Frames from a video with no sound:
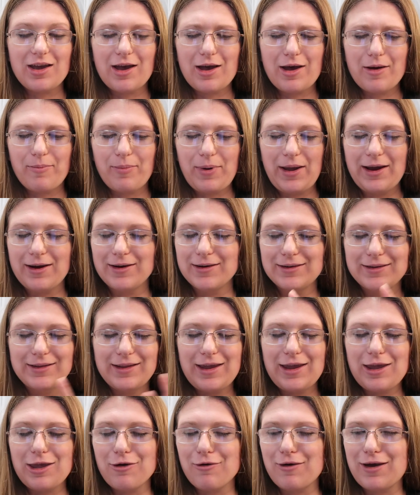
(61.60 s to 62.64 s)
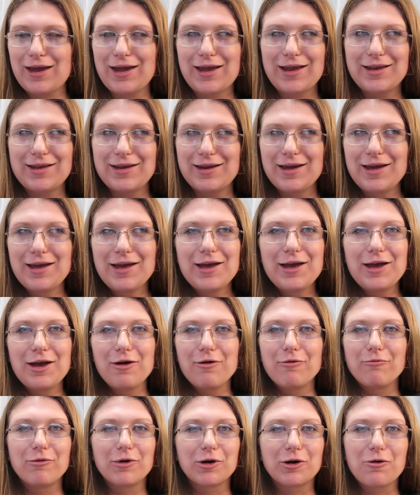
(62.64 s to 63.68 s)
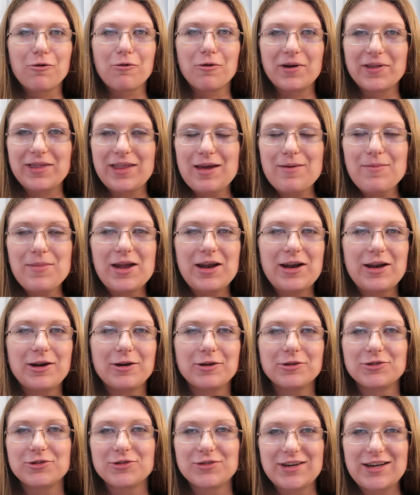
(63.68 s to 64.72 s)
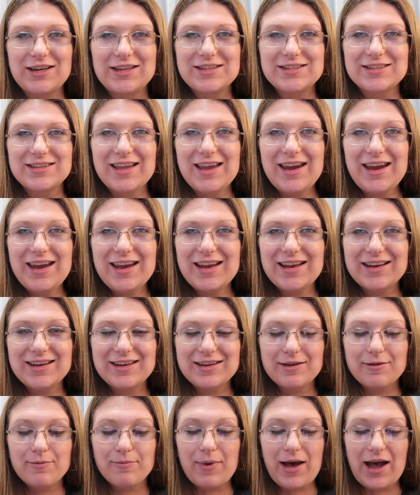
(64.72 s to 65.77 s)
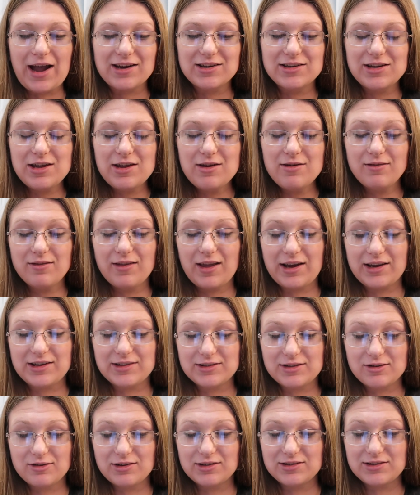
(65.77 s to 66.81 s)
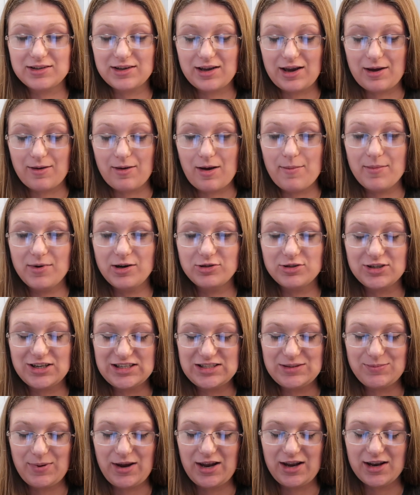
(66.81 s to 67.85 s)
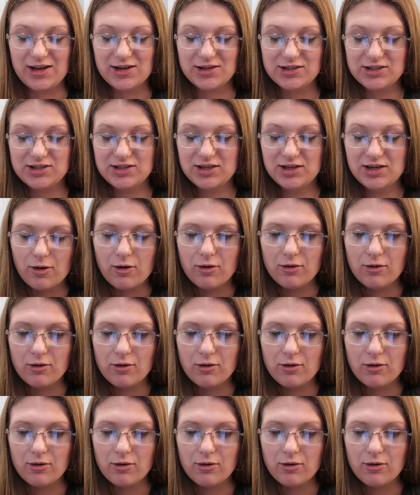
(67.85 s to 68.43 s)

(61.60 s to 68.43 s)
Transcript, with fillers: apparently you can record them and it'll translate back to you. Like, so I'm gonna try Spanish.